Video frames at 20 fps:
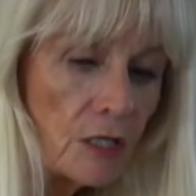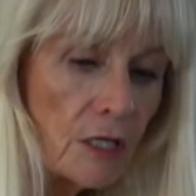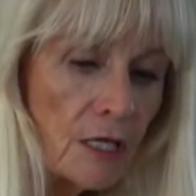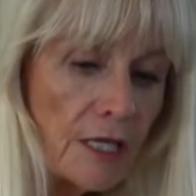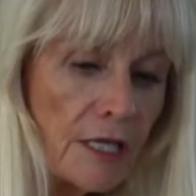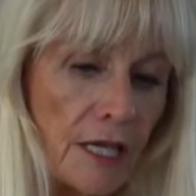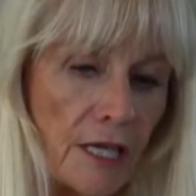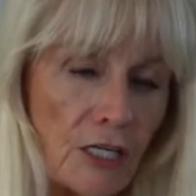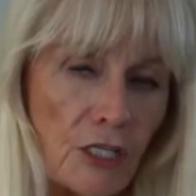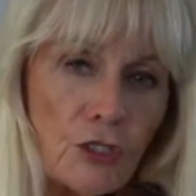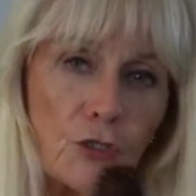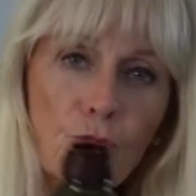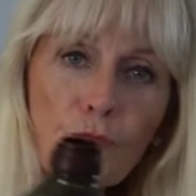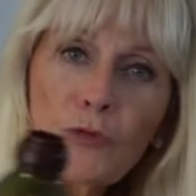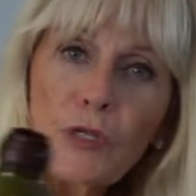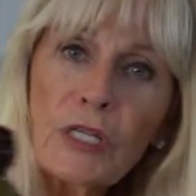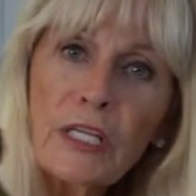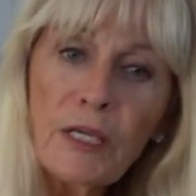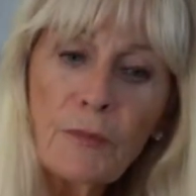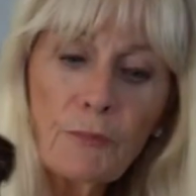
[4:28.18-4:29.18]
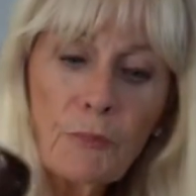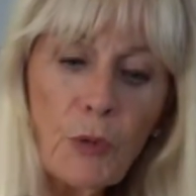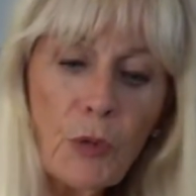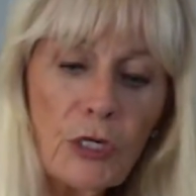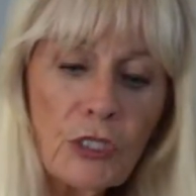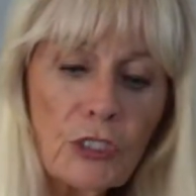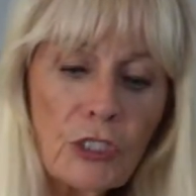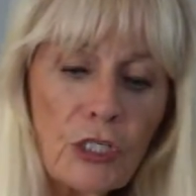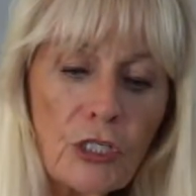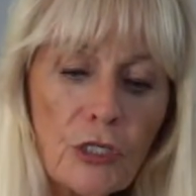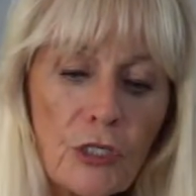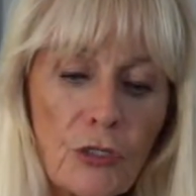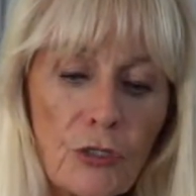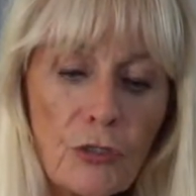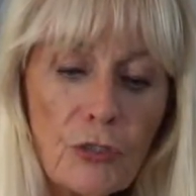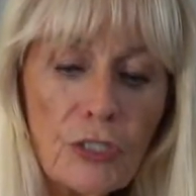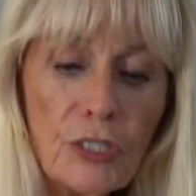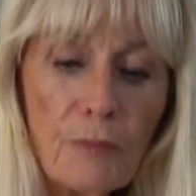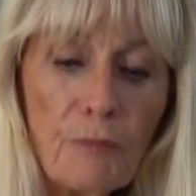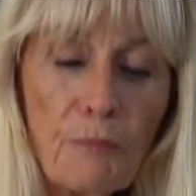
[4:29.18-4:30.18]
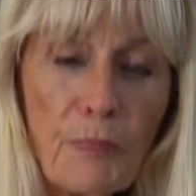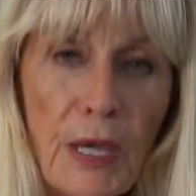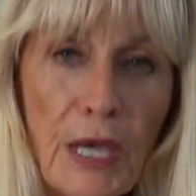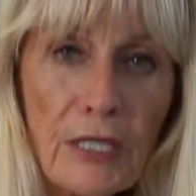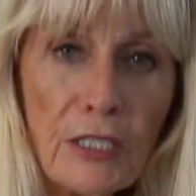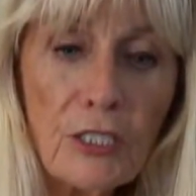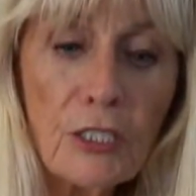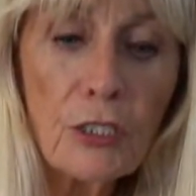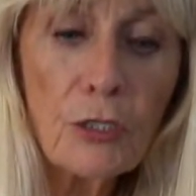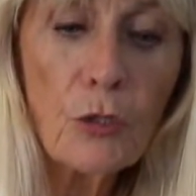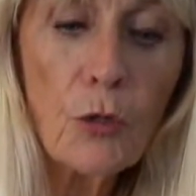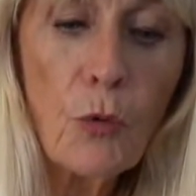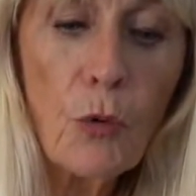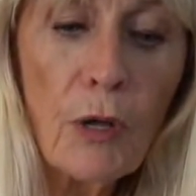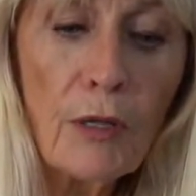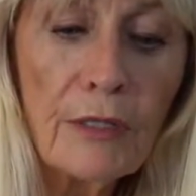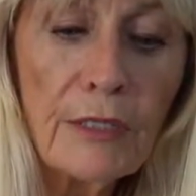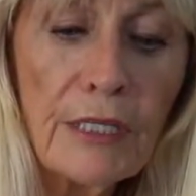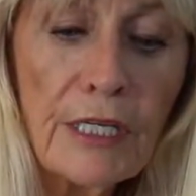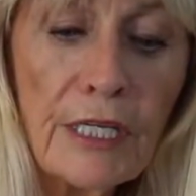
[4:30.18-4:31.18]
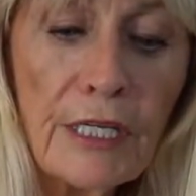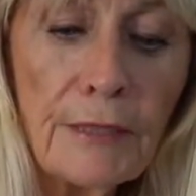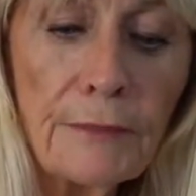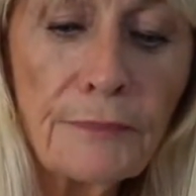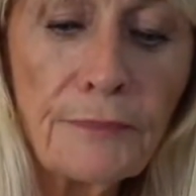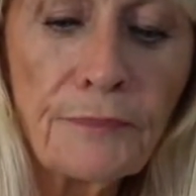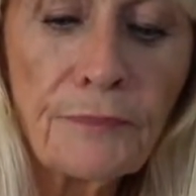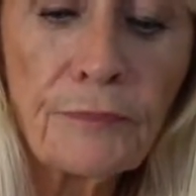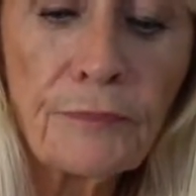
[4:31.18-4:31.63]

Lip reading: Again, it's really important to use the best quality